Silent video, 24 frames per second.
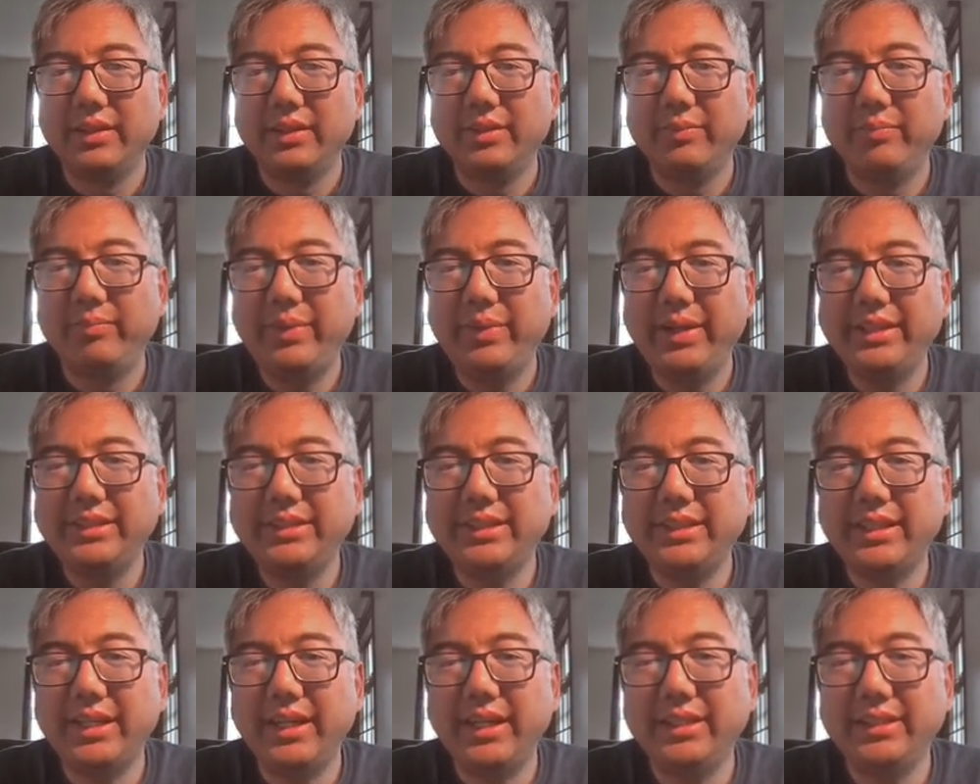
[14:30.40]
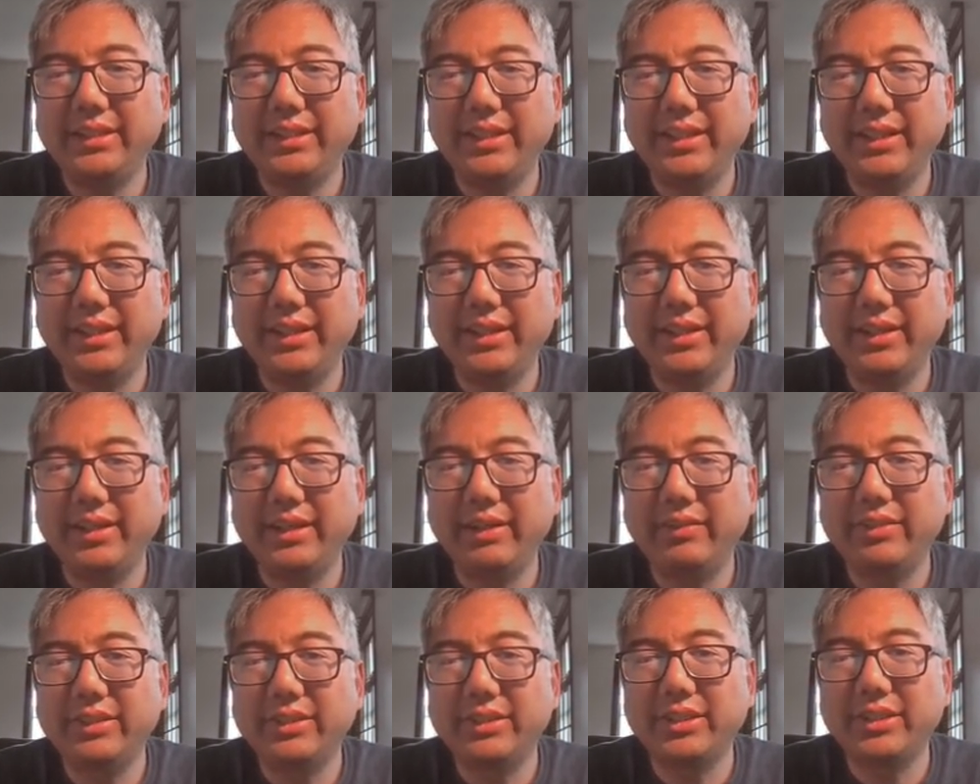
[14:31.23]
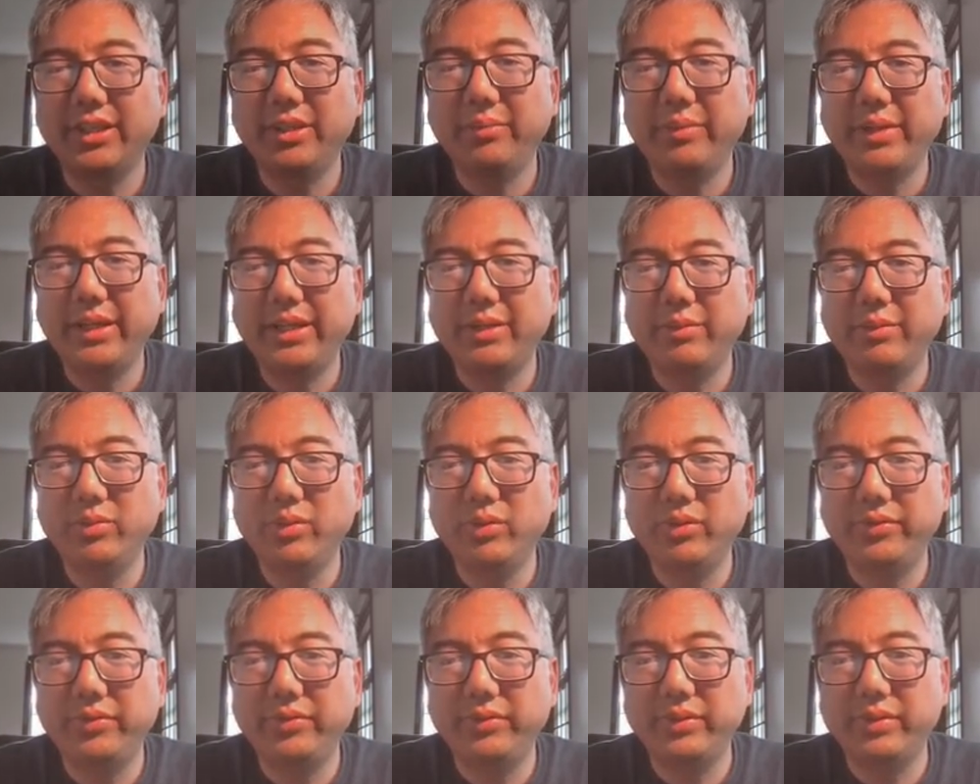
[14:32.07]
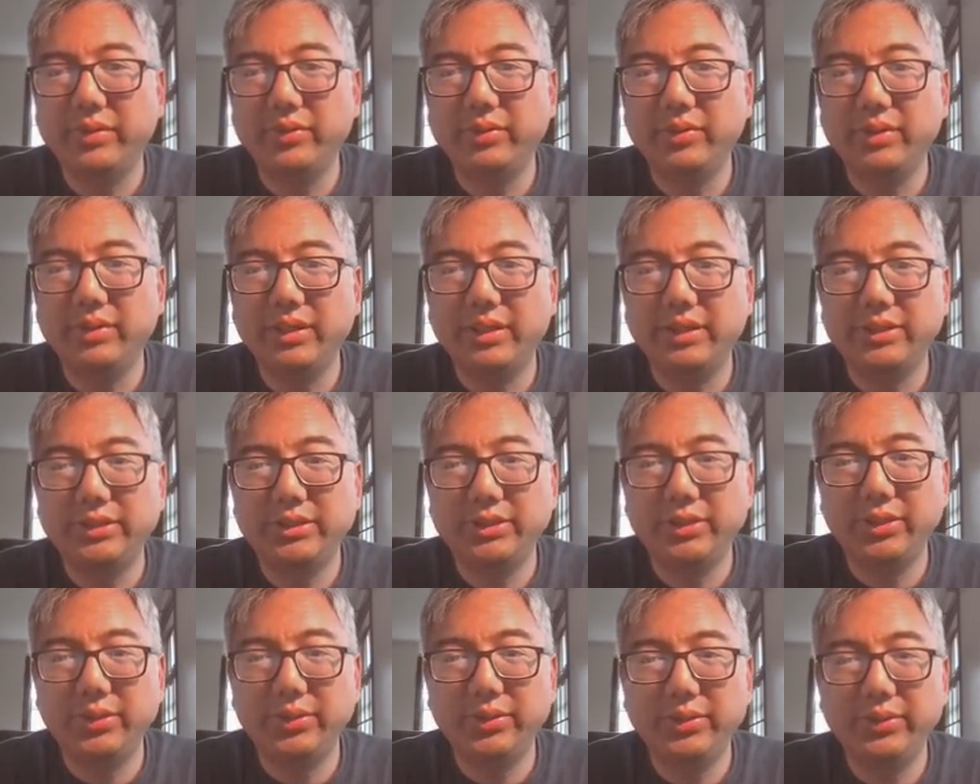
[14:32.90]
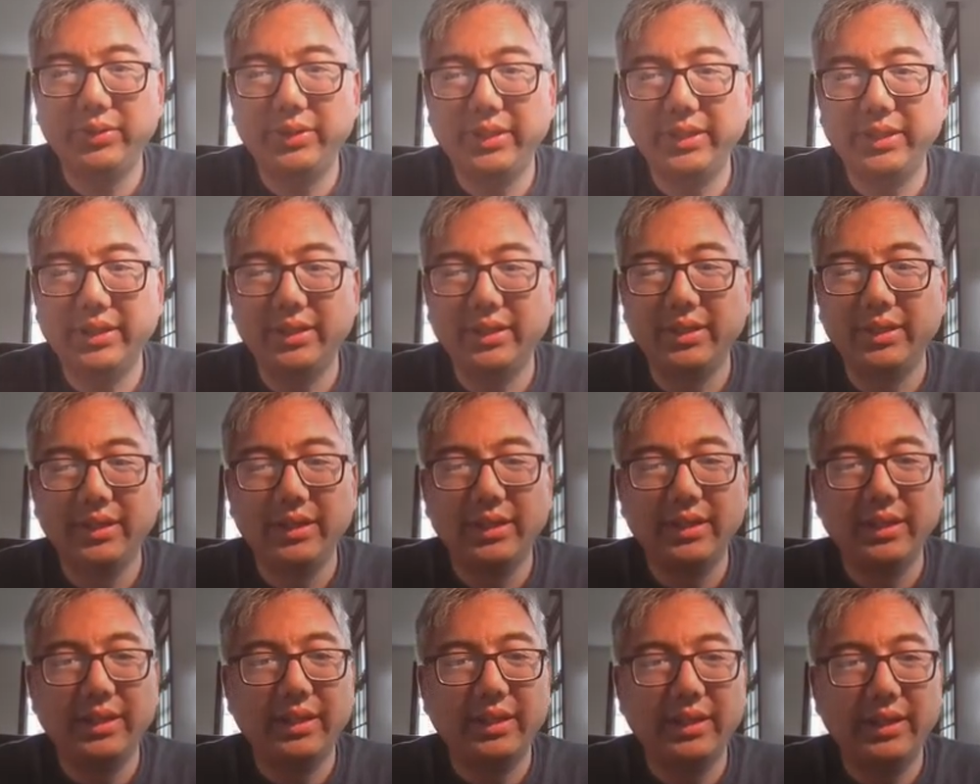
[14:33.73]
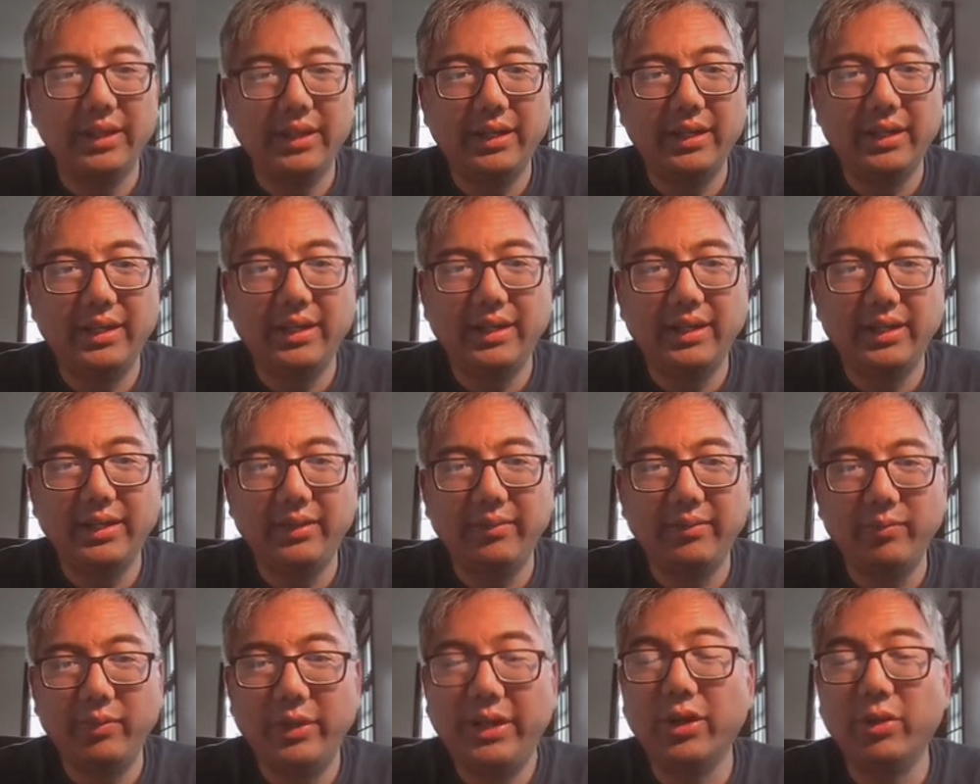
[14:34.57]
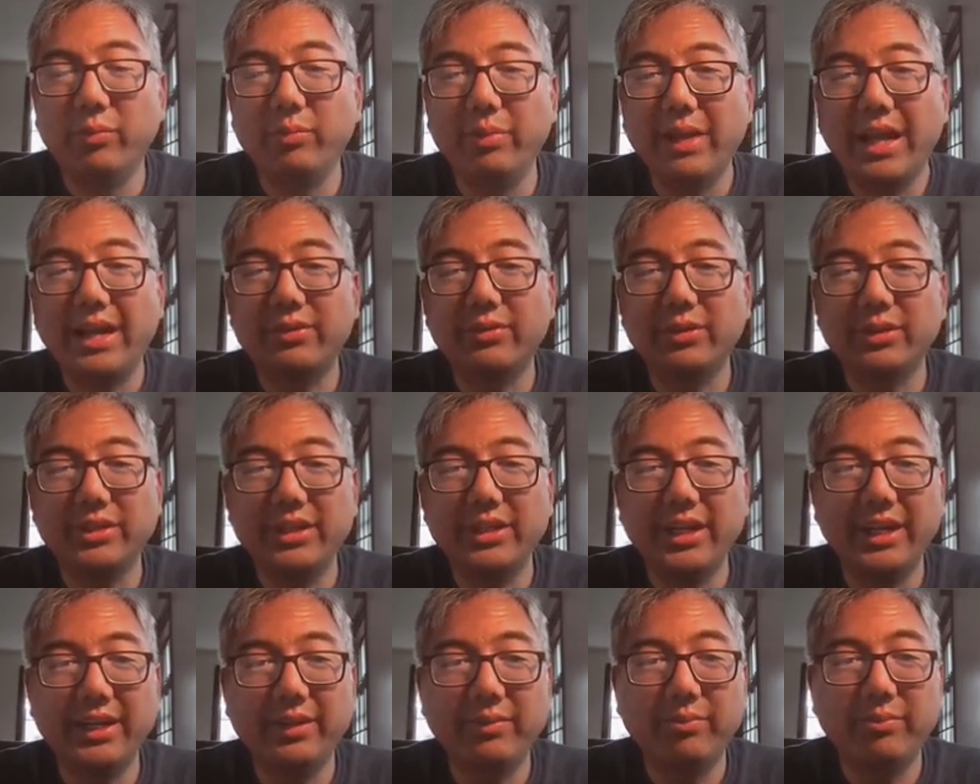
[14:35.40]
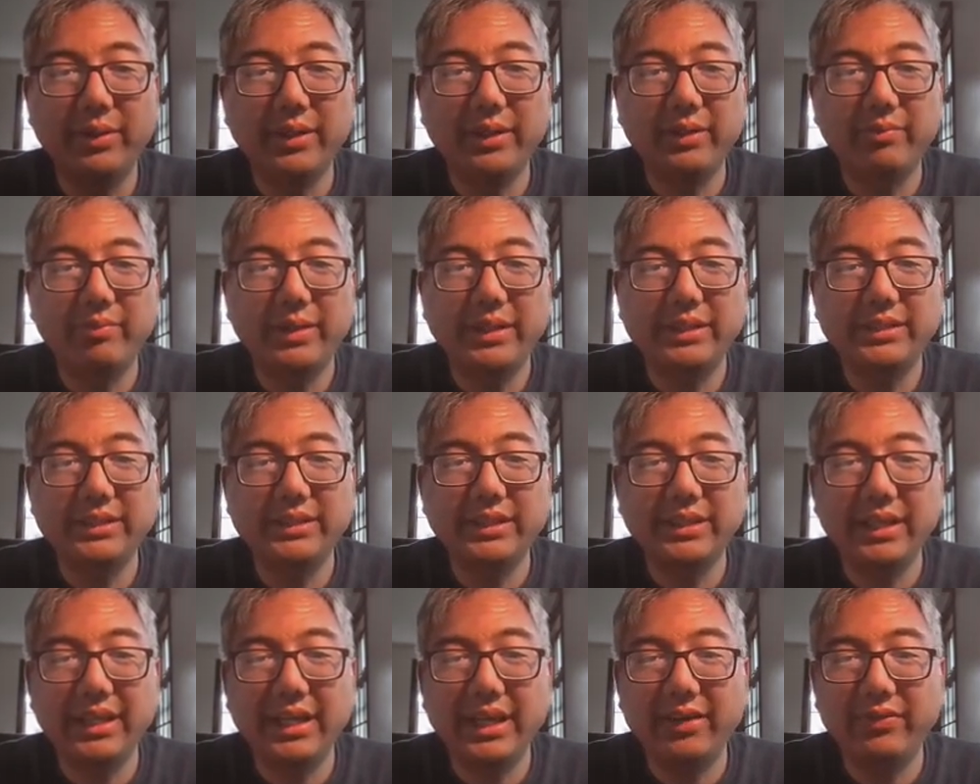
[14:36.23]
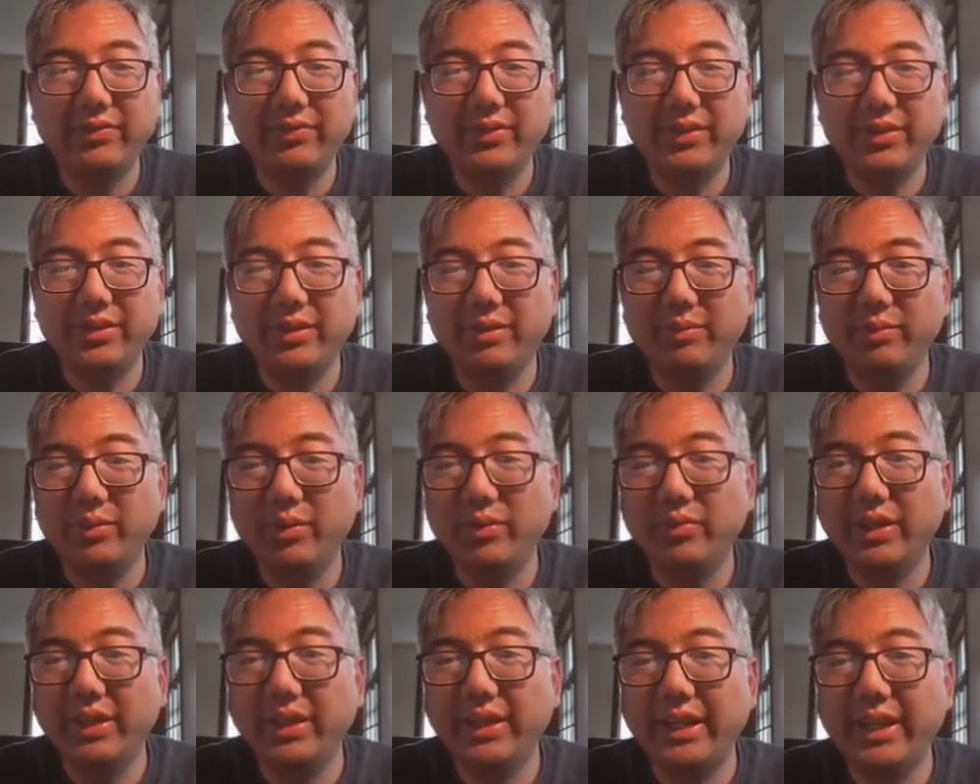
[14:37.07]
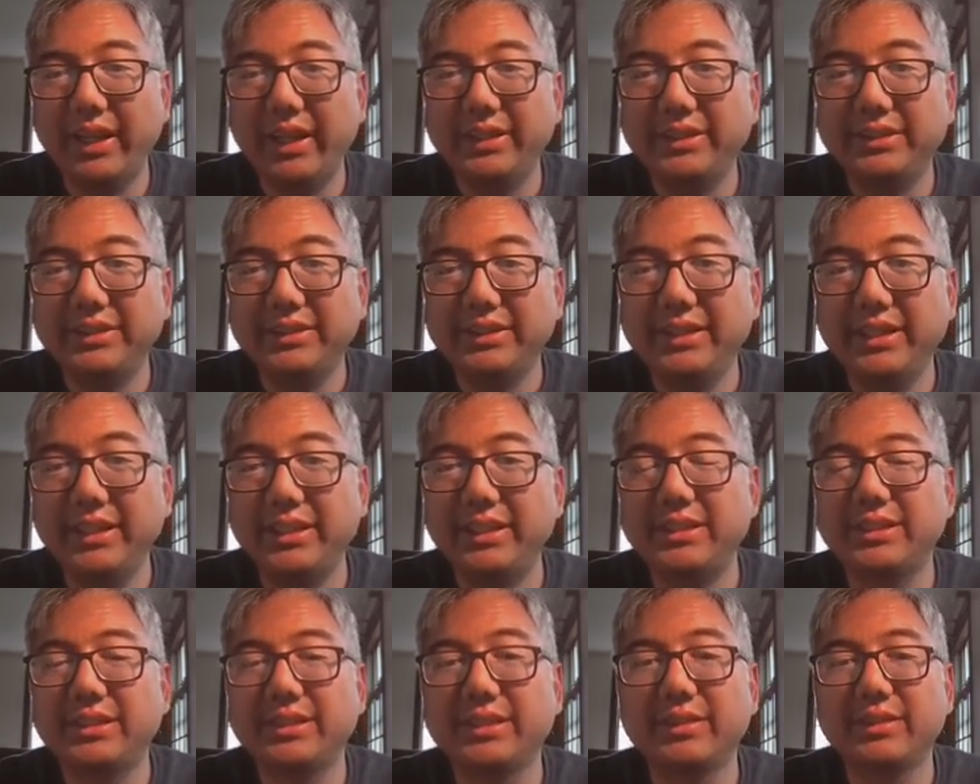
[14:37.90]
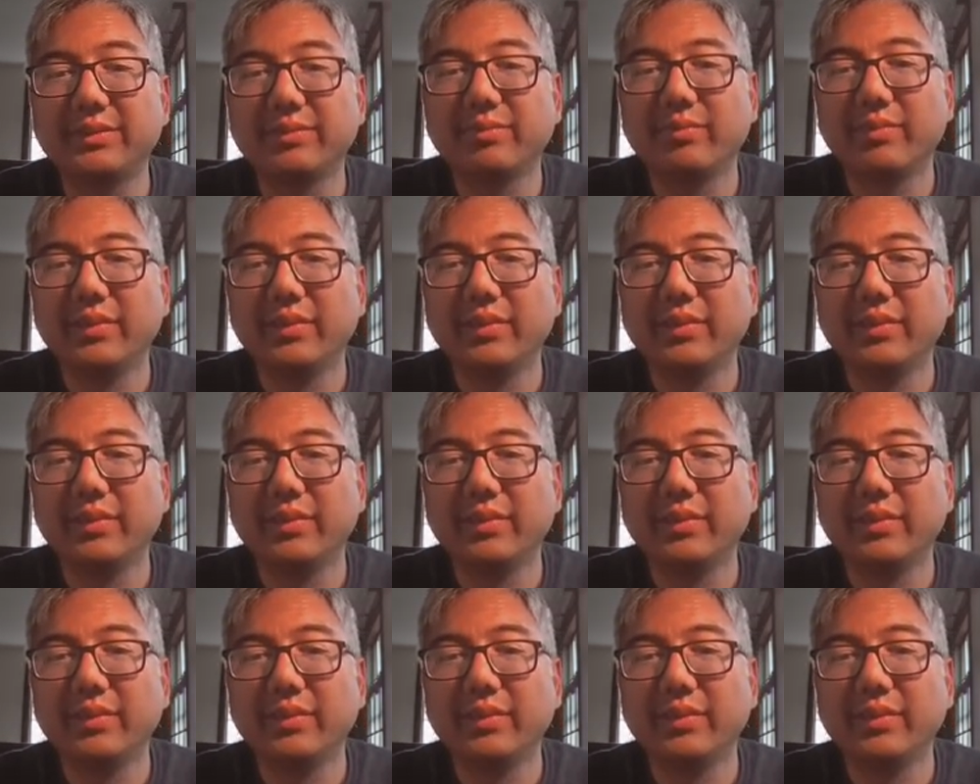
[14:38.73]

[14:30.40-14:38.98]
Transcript: the basic idea here, and I'm just going to make a move to show you here. Here, black resigned, but basically after a move like a6,